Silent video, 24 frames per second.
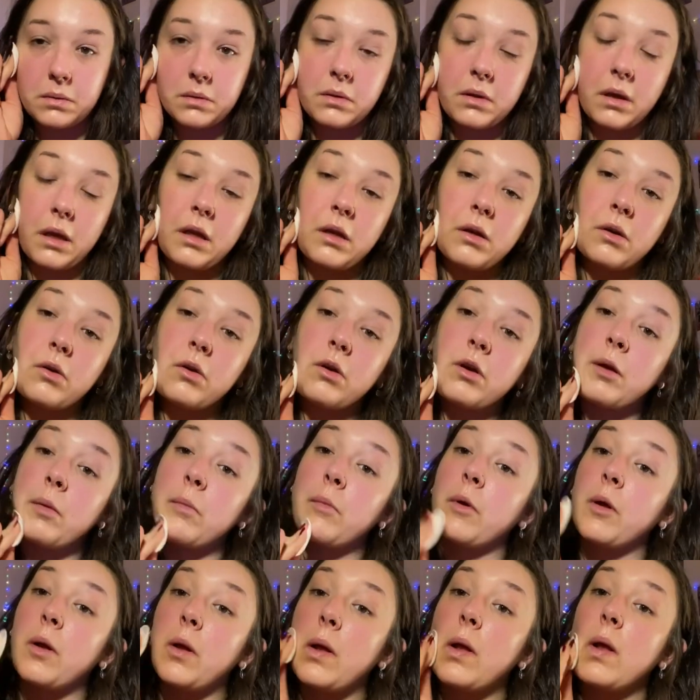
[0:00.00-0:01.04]
a
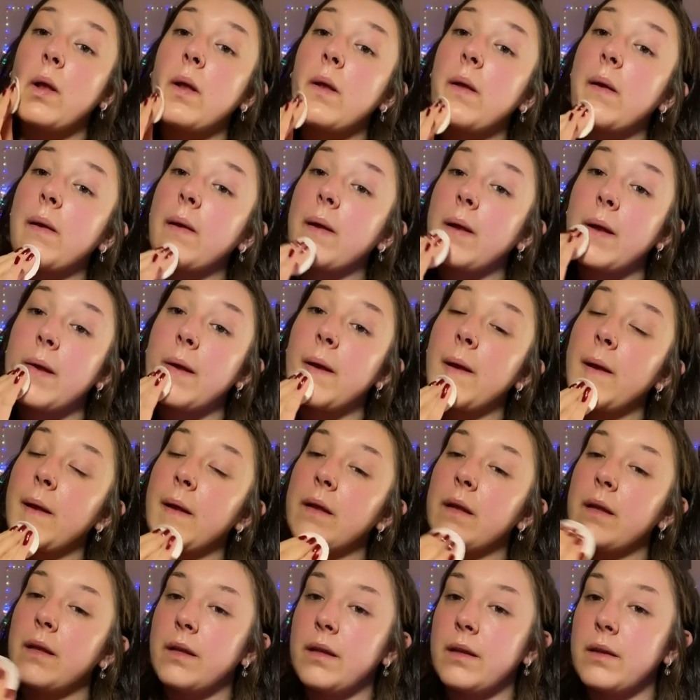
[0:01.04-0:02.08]
normal
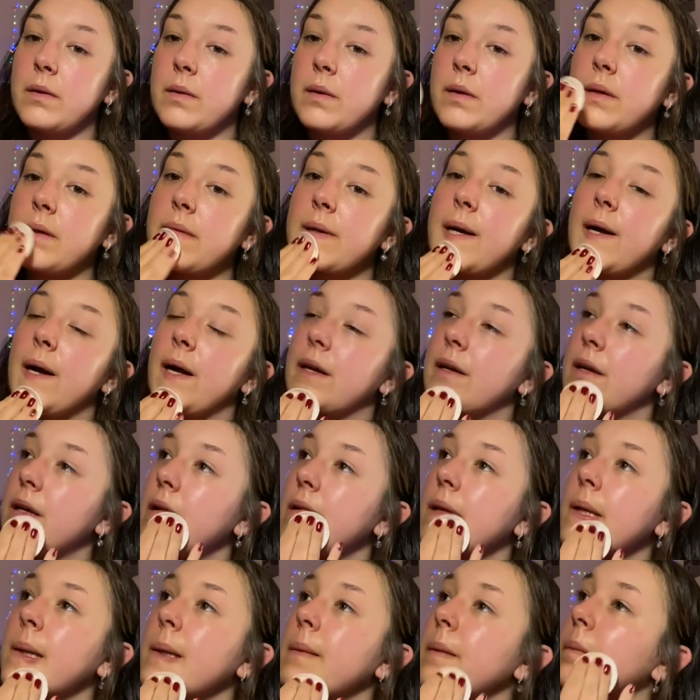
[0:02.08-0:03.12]

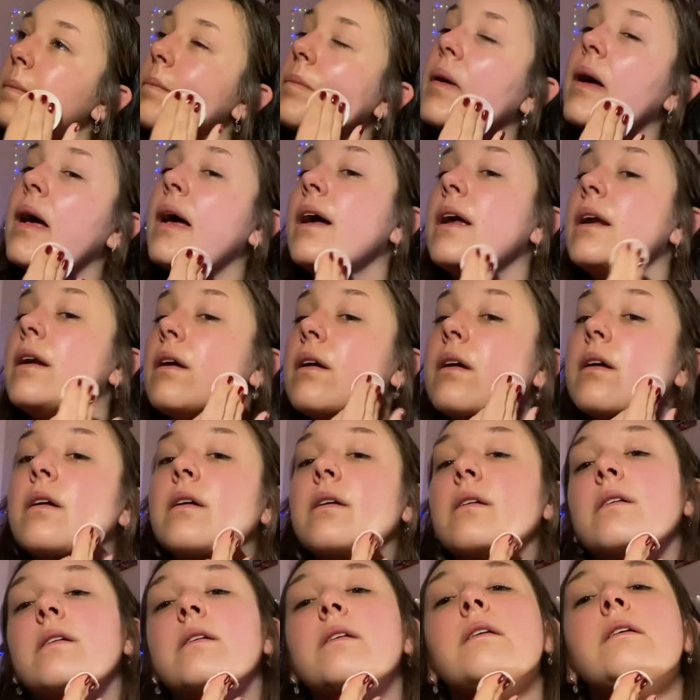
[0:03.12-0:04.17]
cotton pad,
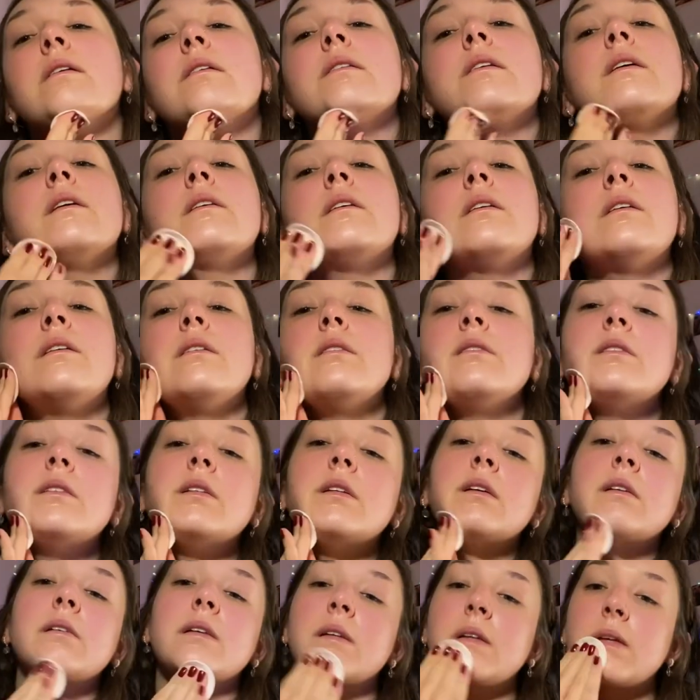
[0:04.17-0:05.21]
I think they're called.
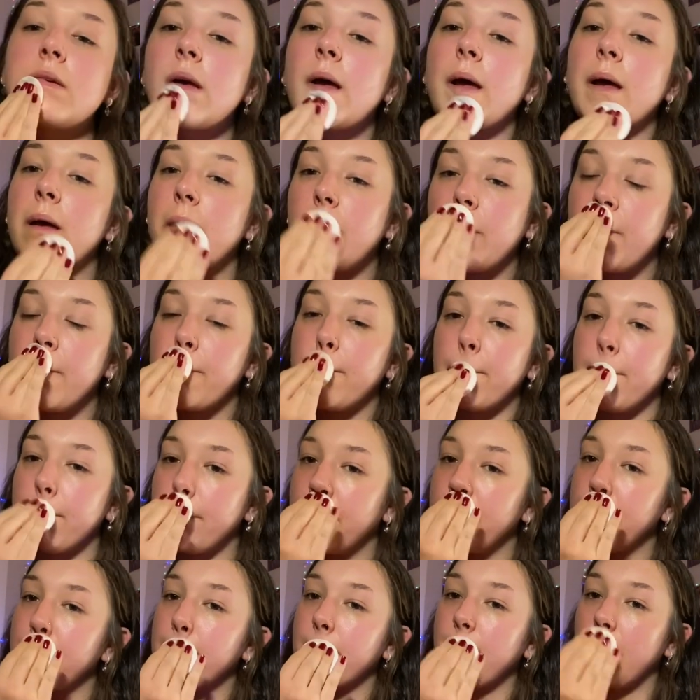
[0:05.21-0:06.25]

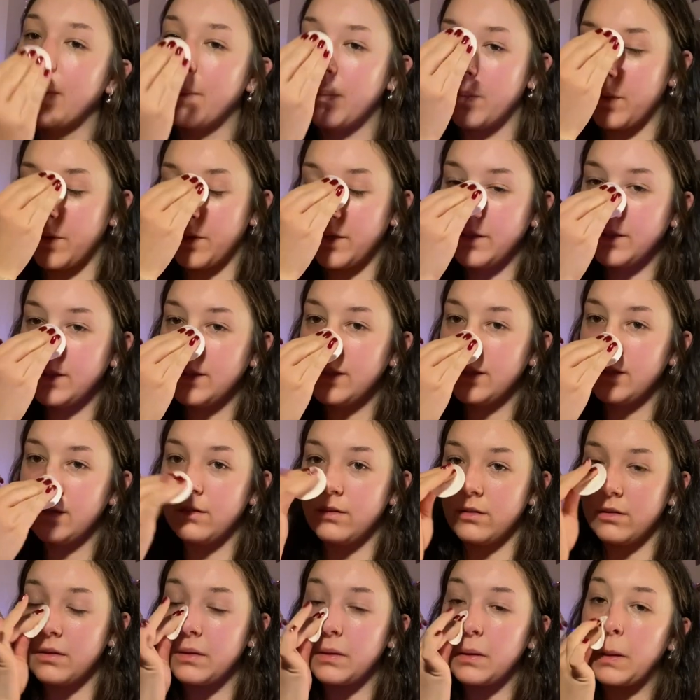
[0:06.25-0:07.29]
My brain is a
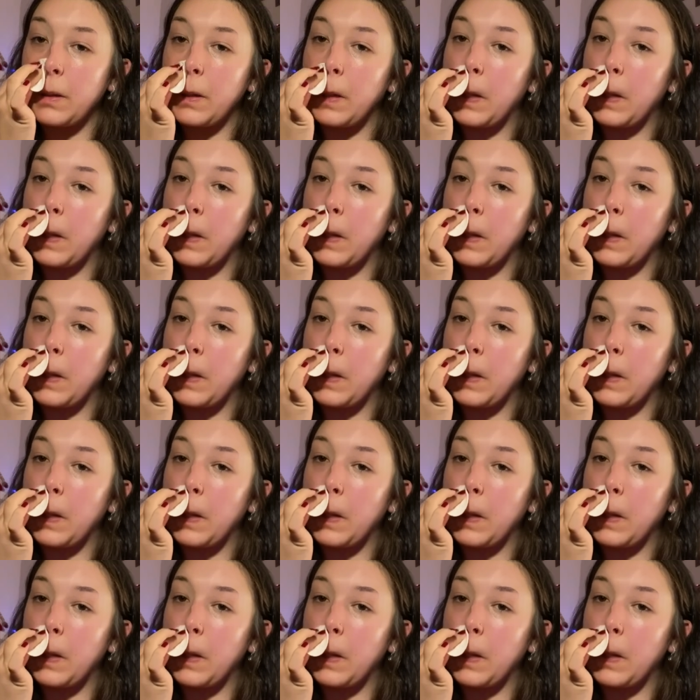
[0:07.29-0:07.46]
little